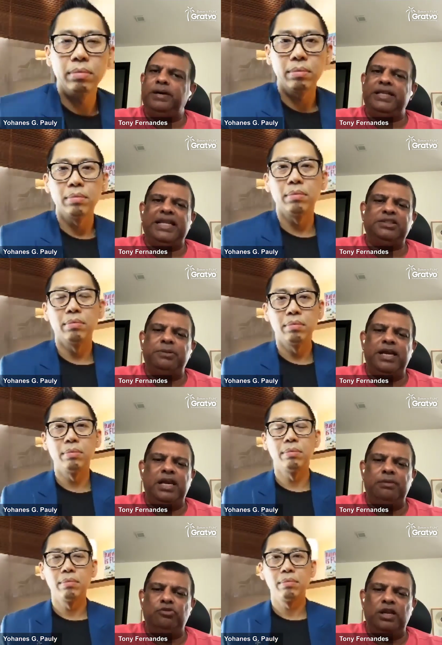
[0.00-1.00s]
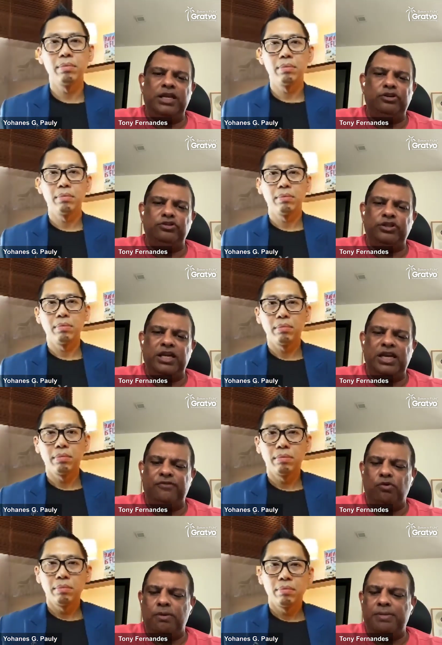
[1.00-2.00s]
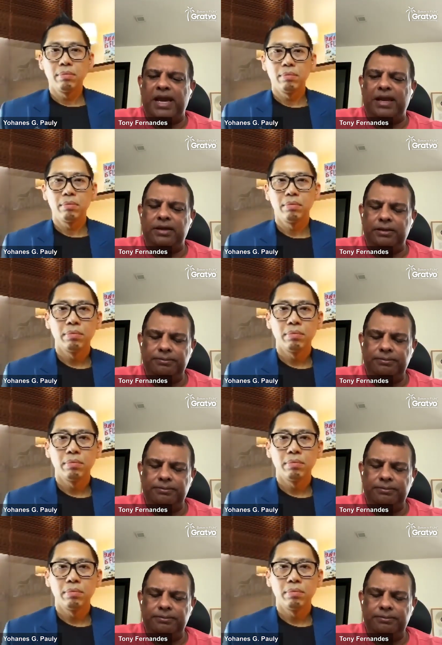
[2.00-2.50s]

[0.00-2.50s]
Speaker 1: but that's my aim, Rolando, is to get everyone back.